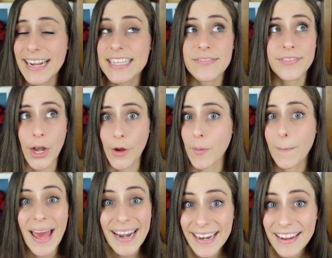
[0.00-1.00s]
It's very
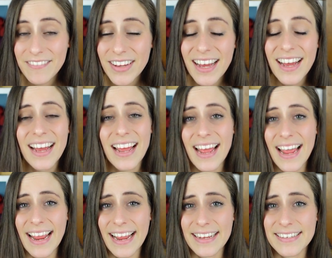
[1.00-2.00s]
repetitive
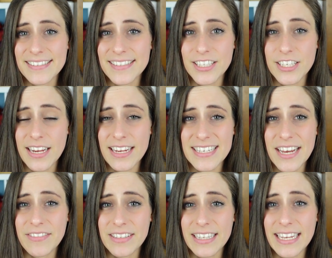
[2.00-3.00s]
and you can
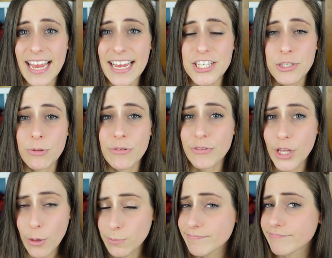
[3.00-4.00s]
definitely get into a
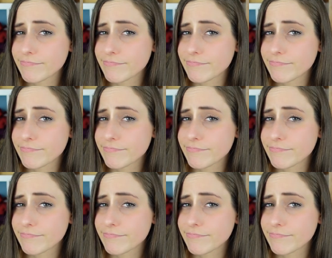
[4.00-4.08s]
flow